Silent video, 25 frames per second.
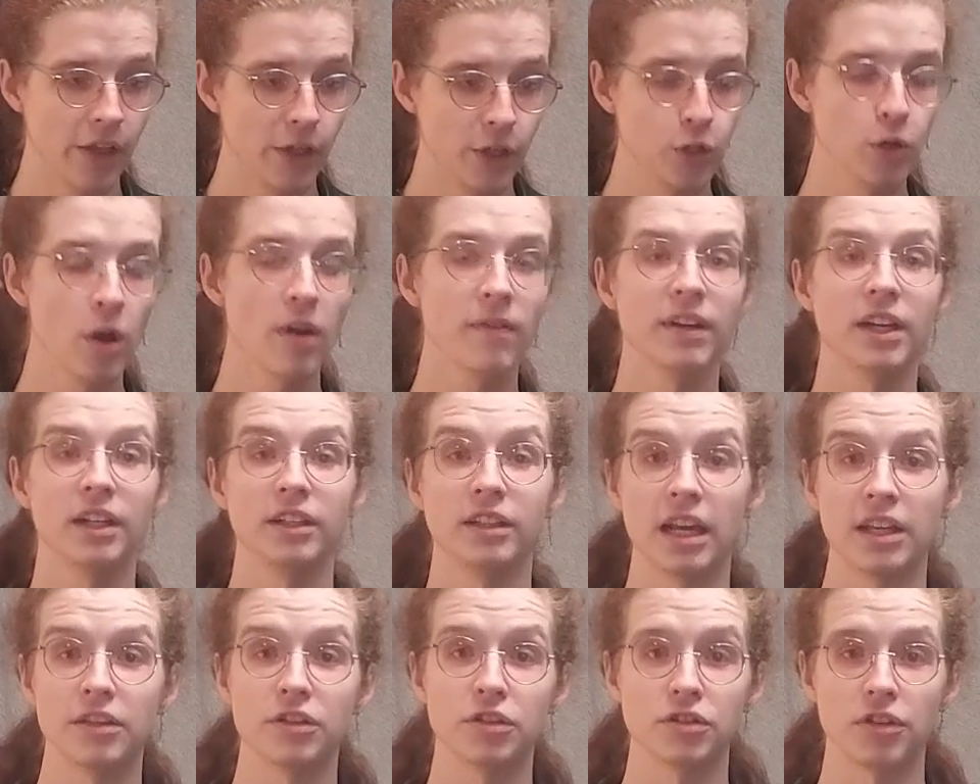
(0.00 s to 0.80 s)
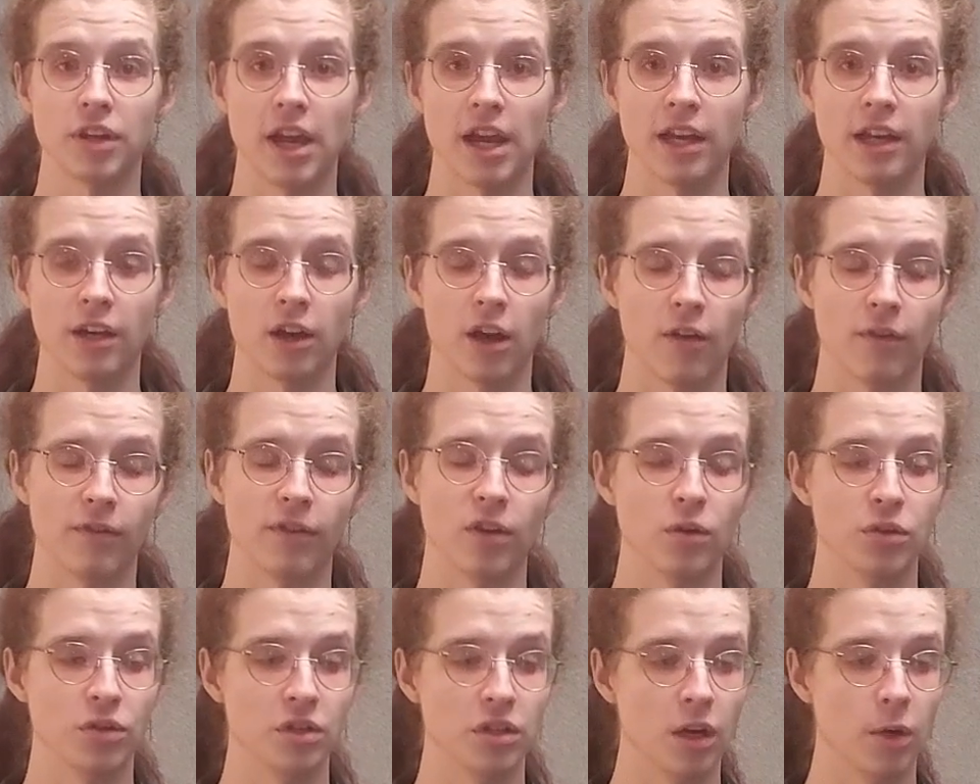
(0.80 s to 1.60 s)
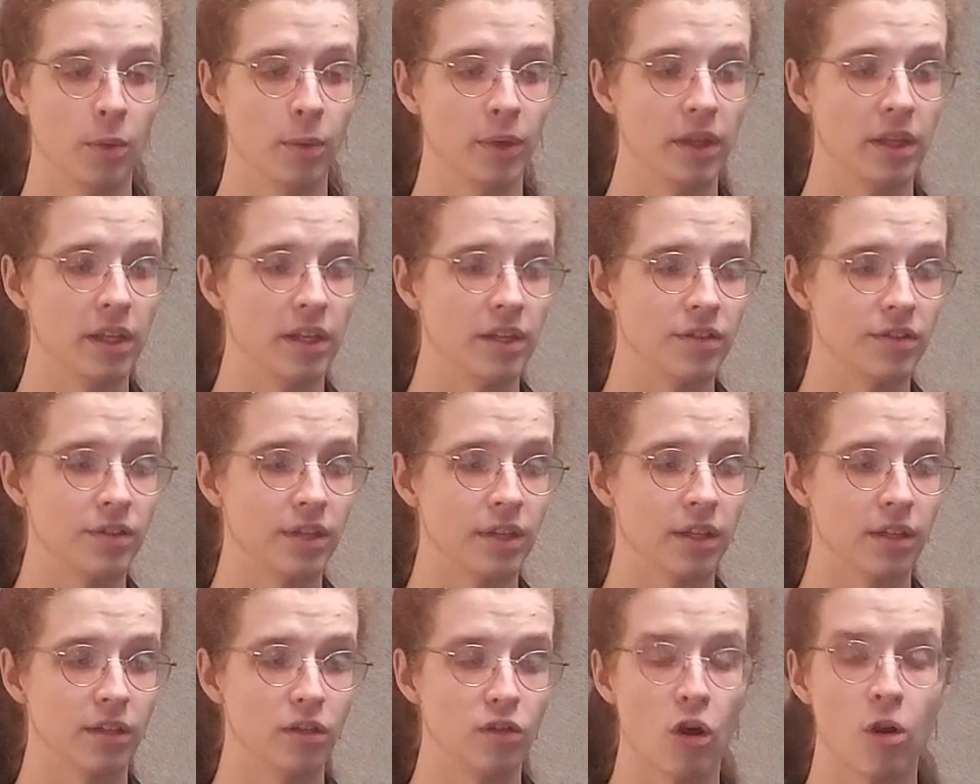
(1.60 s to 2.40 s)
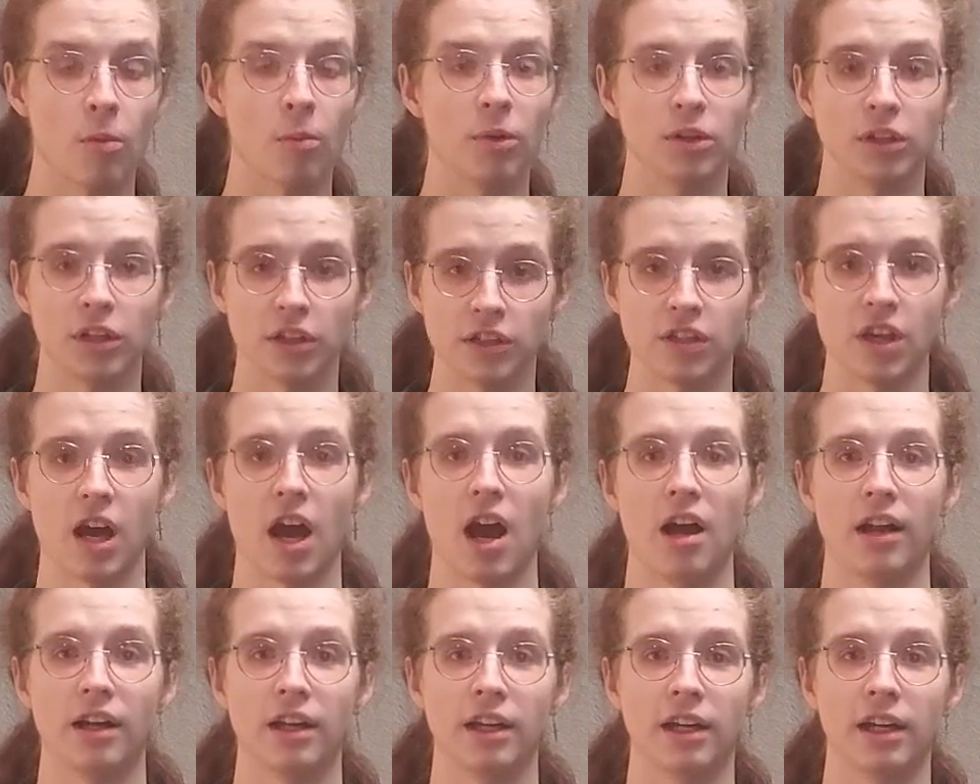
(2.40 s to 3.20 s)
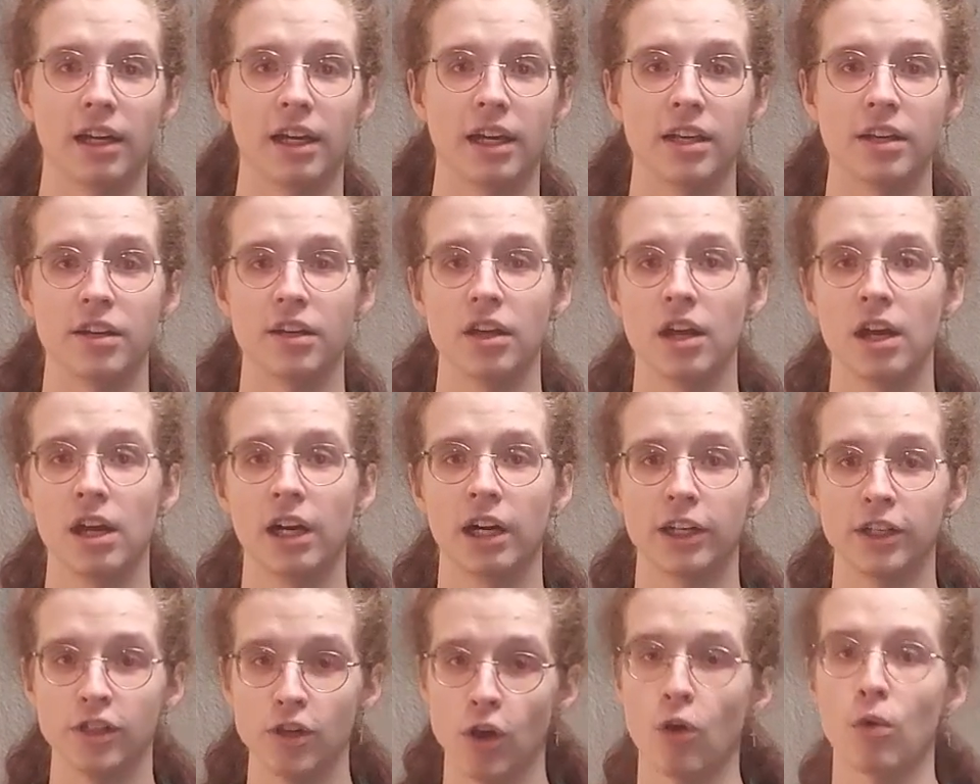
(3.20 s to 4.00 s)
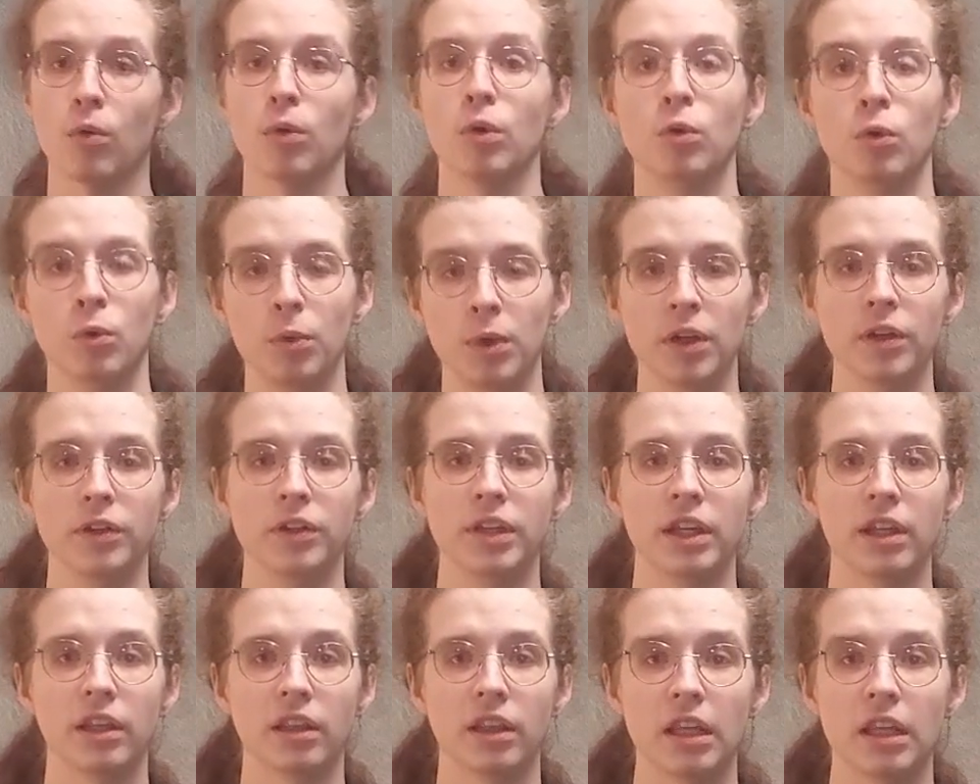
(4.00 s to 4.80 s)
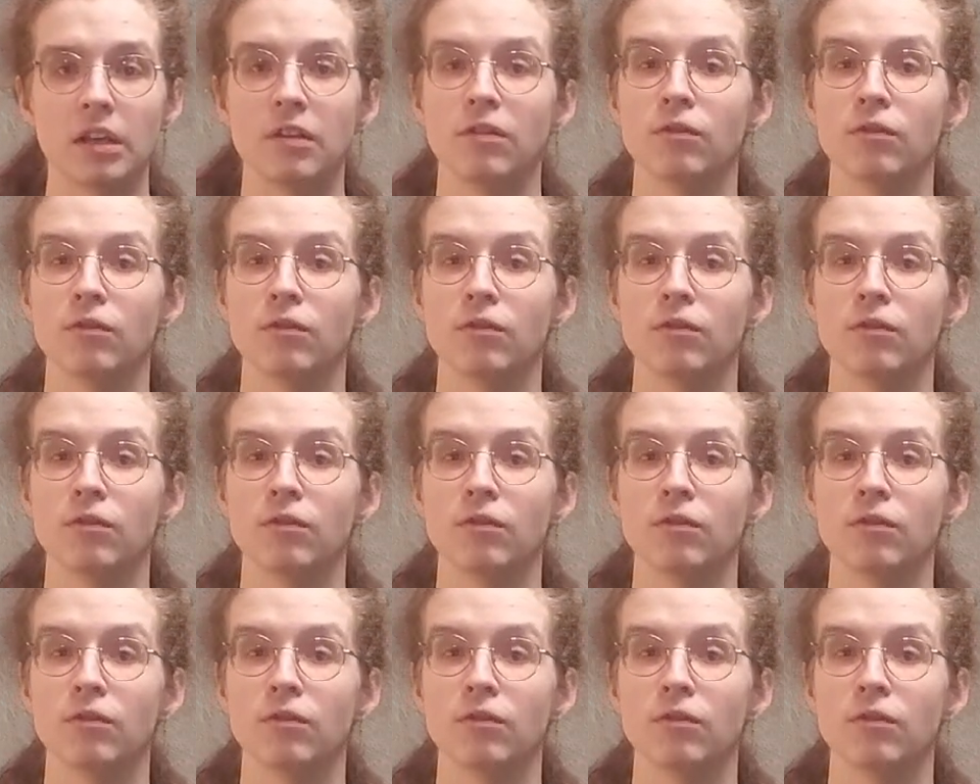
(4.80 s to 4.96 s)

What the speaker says: The two have an intense standoff, Yoshida with his normal katana and Yoru wielding the